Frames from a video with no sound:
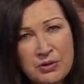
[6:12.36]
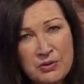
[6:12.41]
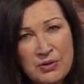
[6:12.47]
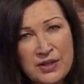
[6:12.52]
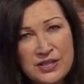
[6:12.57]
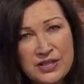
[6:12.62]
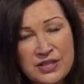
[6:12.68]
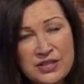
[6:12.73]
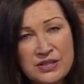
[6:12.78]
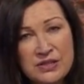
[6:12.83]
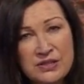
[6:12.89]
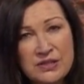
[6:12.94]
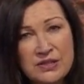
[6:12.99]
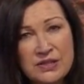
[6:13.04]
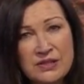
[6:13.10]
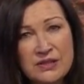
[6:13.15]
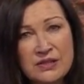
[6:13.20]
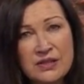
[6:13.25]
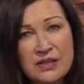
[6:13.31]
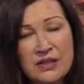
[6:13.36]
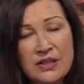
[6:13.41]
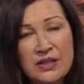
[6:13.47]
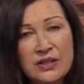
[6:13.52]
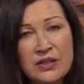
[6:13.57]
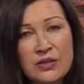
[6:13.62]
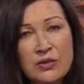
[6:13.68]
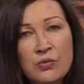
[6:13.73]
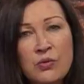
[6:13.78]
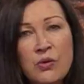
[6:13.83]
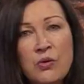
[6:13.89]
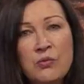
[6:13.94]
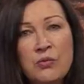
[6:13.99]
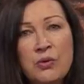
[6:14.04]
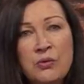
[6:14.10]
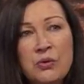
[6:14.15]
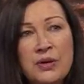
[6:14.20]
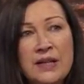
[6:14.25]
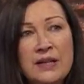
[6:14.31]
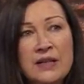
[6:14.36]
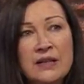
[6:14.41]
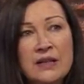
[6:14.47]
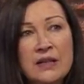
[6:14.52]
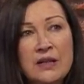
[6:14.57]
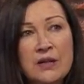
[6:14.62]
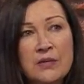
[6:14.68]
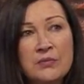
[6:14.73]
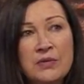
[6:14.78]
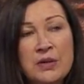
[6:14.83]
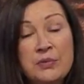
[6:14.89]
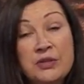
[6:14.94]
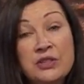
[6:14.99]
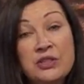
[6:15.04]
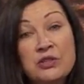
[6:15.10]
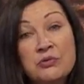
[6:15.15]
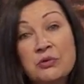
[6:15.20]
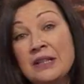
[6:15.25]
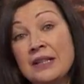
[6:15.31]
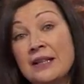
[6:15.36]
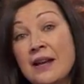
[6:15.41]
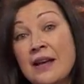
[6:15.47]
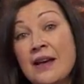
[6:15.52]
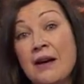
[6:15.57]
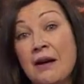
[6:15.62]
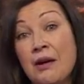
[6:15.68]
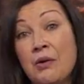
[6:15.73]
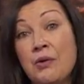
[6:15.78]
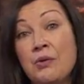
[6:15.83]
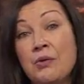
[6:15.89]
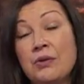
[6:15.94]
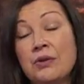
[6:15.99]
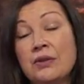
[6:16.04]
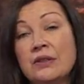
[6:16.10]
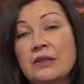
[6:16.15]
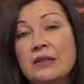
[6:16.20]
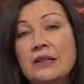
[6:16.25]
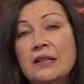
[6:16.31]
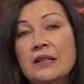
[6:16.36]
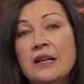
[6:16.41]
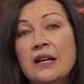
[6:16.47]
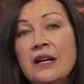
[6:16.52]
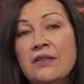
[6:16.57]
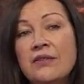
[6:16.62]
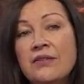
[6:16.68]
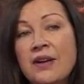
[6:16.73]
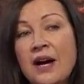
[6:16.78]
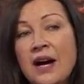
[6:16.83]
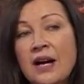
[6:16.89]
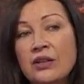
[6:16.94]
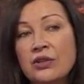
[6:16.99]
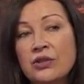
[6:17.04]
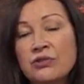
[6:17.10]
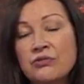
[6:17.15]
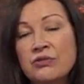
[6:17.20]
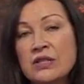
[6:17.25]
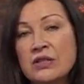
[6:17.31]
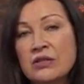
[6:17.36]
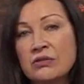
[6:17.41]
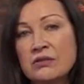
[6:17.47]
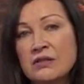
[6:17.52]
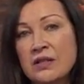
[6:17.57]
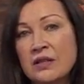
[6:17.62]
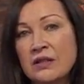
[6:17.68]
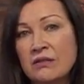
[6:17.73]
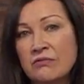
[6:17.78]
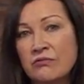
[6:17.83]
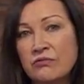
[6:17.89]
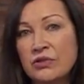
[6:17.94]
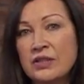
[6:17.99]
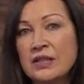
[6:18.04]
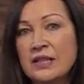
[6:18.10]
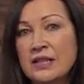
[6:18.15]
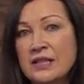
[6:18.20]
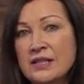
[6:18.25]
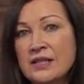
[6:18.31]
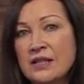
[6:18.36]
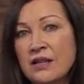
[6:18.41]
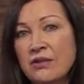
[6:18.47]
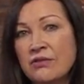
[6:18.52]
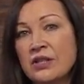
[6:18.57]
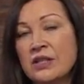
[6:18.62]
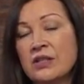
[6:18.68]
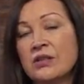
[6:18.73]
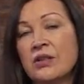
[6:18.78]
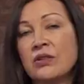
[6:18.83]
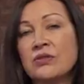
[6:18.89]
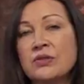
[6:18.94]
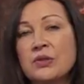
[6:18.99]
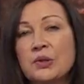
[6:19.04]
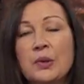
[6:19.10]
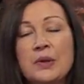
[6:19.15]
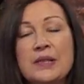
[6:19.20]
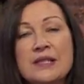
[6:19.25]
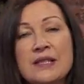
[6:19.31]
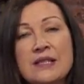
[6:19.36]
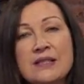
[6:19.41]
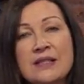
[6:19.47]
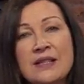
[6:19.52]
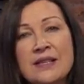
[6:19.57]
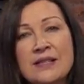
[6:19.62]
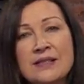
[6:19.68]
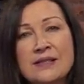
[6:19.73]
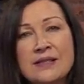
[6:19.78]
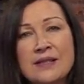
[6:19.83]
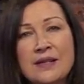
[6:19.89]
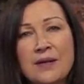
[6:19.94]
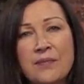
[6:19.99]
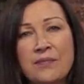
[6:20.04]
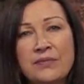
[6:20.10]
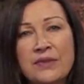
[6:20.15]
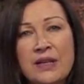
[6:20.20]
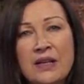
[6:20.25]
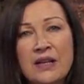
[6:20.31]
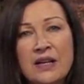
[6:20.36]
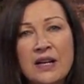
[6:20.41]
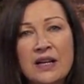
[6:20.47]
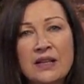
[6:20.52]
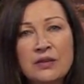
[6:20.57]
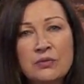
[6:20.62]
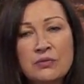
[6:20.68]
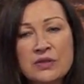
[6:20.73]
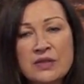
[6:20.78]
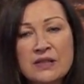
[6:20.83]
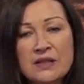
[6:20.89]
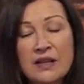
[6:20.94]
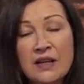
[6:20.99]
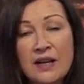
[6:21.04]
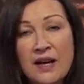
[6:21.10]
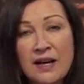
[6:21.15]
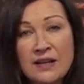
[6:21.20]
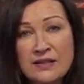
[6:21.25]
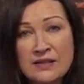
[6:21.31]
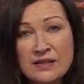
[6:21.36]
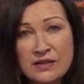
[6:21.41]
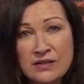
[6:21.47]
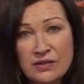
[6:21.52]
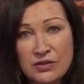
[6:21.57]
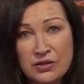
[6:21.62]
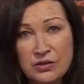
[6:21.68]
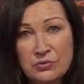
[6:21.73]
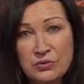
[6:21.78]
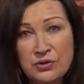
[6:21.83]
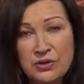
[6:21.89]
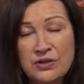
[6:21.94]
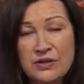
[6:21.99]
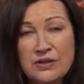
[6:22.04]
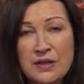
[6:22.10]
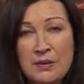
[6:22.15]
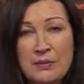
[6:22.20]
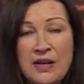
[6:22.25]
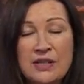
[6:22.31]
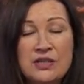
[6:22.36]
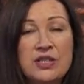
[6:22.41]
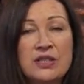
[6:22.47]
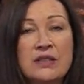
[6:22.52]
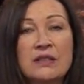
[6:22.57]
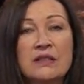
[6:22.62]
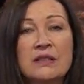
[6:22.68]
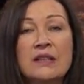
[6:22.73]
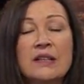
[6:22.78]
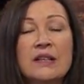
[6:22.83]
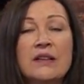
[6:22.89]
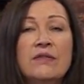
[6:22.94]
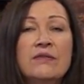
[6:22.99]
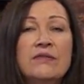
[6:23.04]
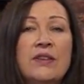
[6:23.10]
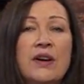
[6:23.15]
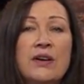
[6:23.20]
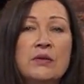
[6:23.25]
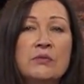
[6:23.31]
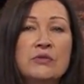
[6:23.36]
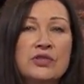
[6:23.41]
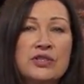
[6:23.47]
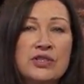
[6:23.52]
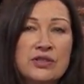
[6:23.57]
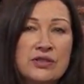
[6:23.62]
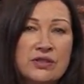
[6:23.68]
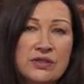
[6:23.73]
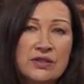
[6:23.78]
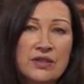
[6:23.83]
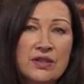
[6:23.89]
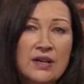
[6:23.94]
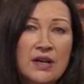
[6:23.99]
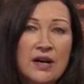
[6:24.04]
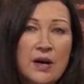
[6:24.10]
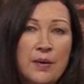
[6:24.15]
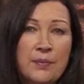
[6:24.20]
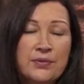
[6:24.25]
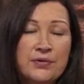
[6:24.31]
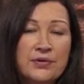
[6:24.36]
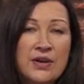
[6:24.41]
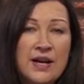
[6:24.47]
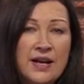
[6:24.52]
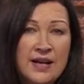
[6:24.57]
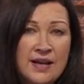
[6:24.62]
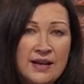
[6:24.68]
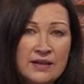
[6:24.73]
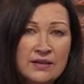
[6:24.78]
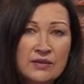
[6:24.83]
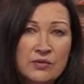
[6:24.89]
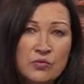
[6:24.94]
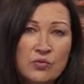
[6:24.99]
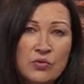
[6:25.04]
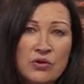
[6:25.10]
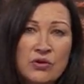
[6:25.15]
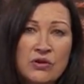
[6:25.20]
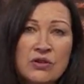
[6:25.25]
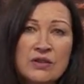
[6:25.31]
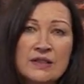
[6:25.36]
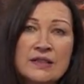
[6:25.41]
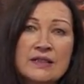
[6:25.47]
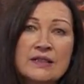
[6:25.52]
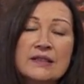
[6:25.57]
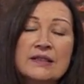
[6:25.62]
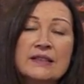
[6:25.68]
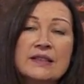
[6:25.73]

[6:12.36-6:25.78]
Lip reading: questions. You know, what were we maybe doing now that could result in really serious consequences later? And it was, as you would imagine, very much a prayer walk,